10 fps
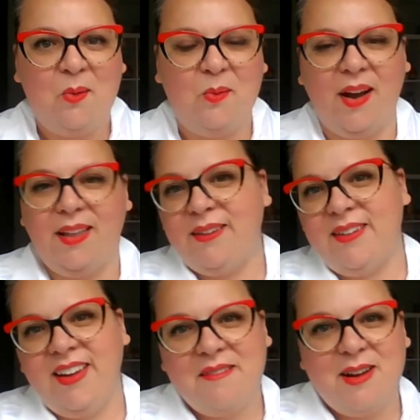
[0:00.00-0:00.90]
why
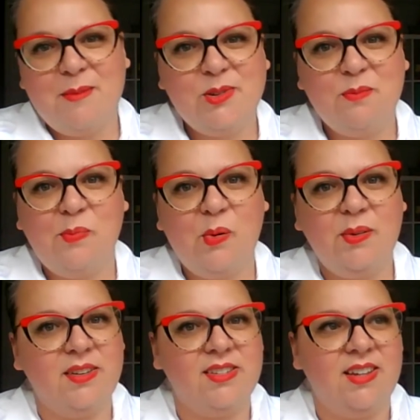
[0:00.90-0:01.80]
learning outcomes are
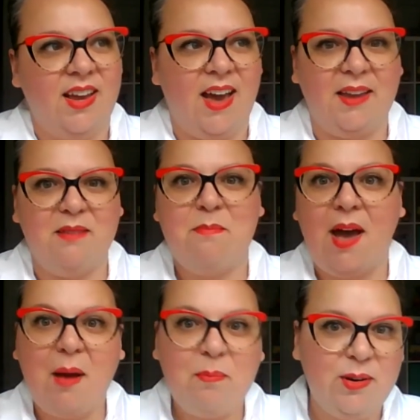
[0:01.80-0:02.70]
important, how to
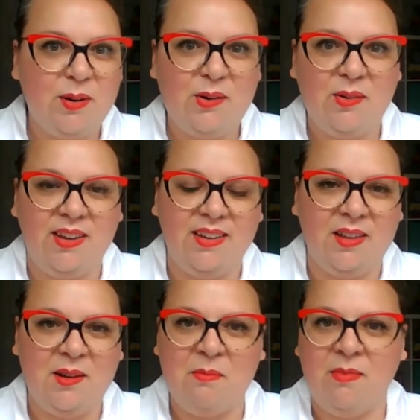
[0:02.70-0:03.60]
map your
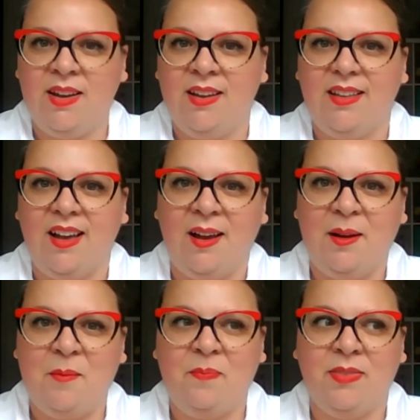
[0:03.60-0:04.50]
curriculum
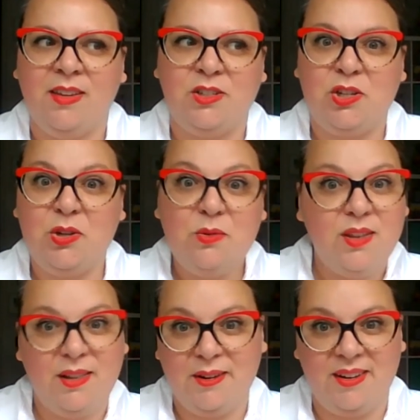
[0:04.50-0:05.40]
to
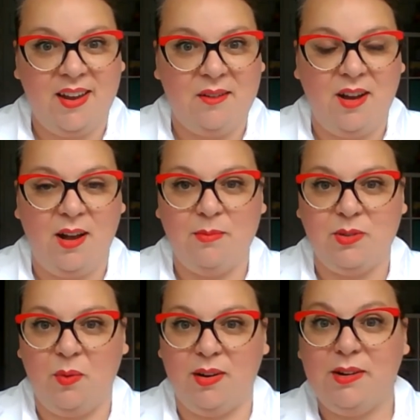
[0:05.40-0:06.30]
the learning
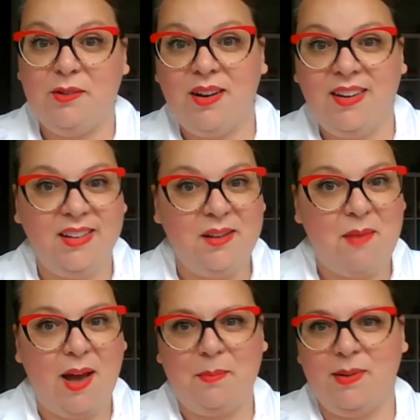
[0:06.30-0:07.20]
outcomes, what a curriculum
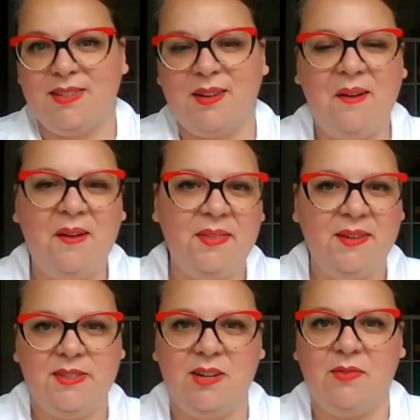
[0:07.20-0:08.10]
map is, all
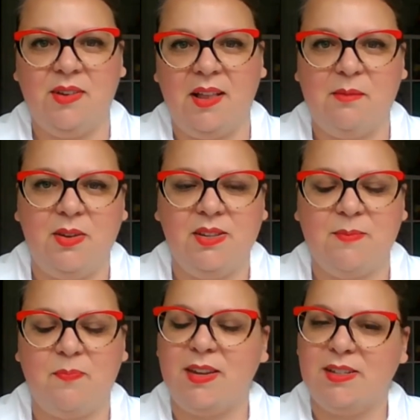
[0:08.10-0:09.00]
those different
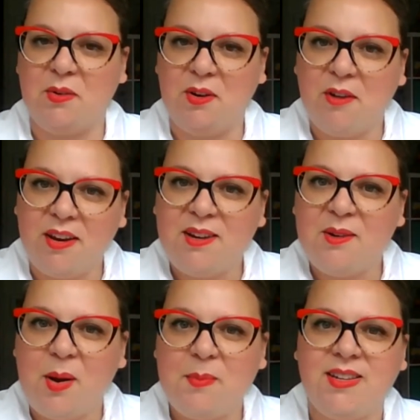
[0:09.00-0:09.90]
elements. So I created a
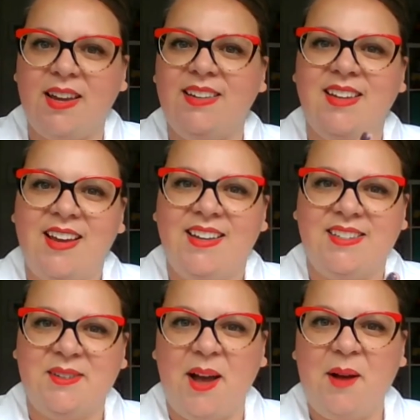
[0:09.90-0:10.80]
website
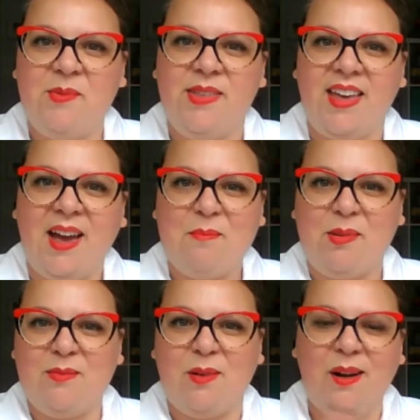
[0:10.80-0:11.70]
to help with that,
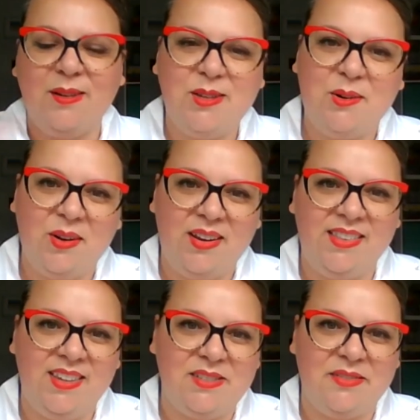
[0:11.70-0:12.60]
but I'm also
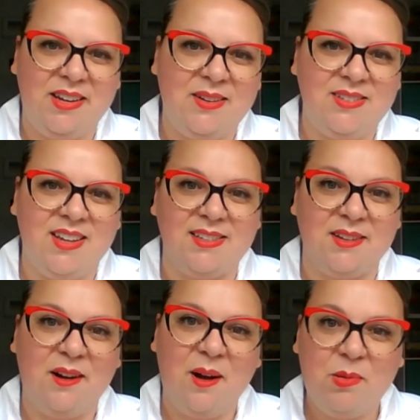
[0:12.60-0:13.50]
creating these videos as a
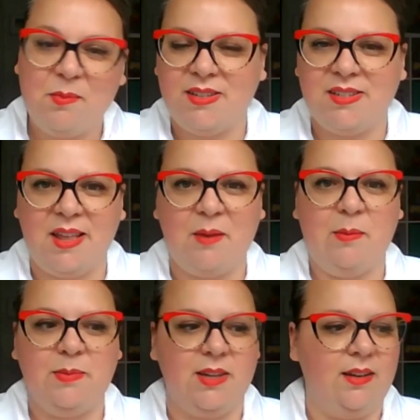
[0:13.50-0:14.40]
complement to that
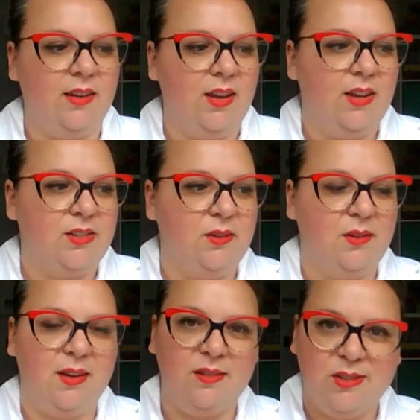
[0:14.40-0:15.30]
website. So you
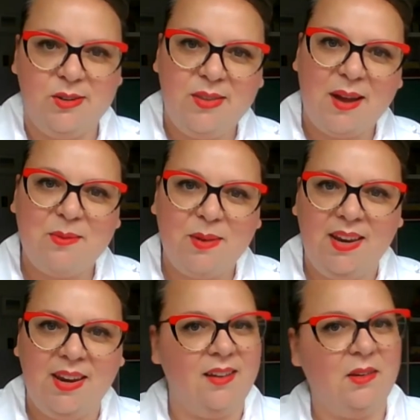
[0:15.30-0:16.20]
can do that
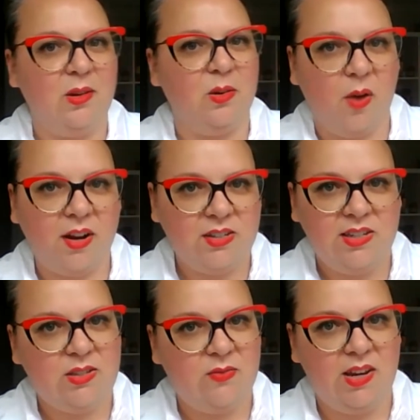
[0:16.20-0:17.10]
reading, you can watch
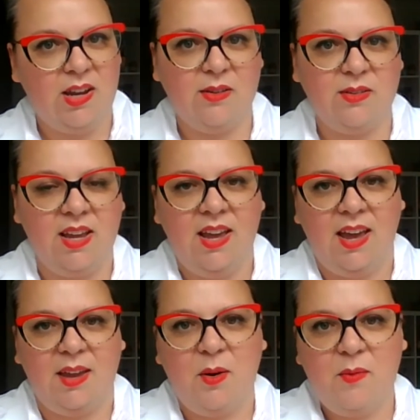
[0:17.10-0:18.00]
these videos,
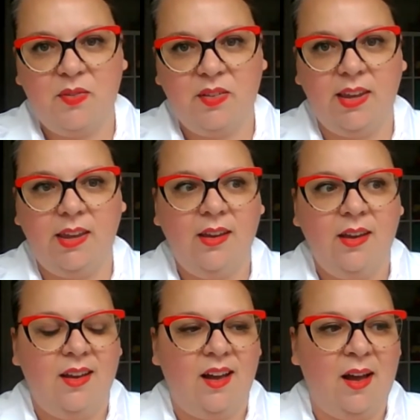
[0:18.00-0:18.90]
and hopefully
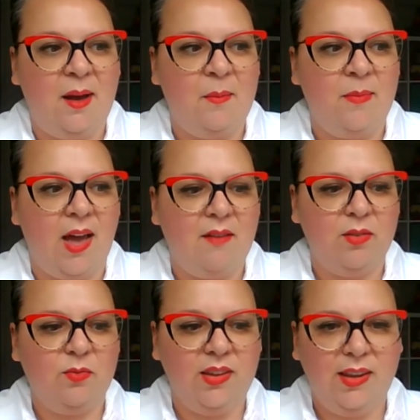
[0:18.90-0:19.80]
have
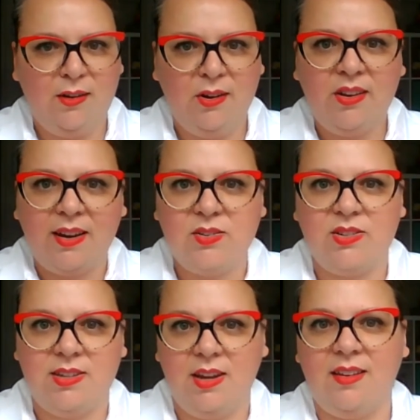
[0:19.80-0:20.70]
a really good
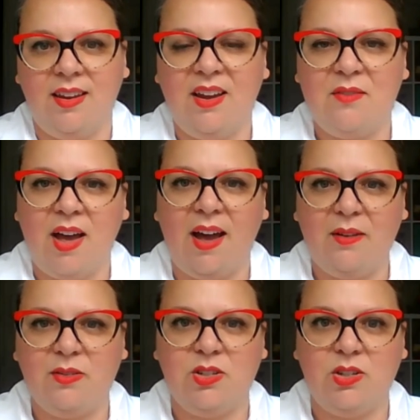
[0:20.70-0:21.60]
understanding of
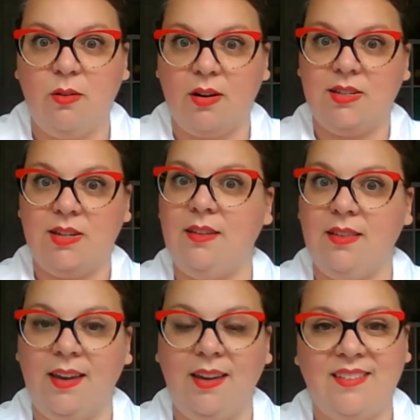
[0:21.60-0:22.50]
how to
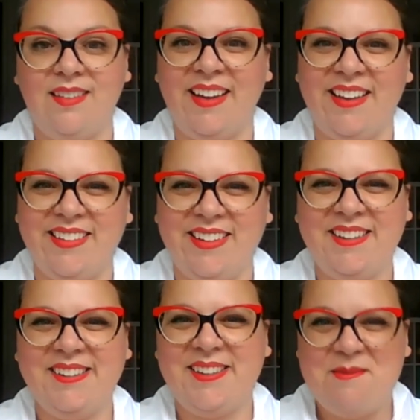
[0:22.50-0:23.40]
articulate and
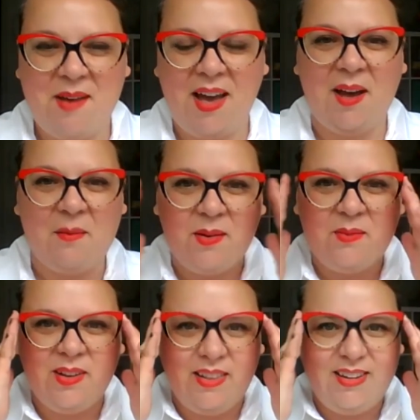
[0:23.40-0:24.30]
clearly map a
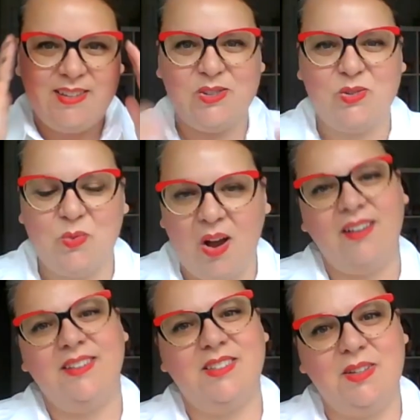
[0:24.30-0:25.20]
really
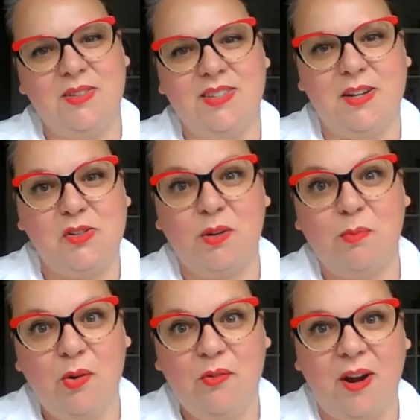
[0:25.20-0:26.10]
strong
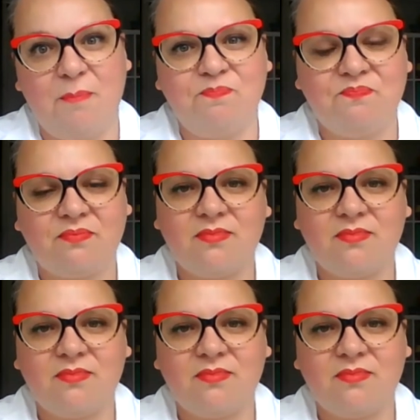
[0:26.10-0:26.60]
student-centric program.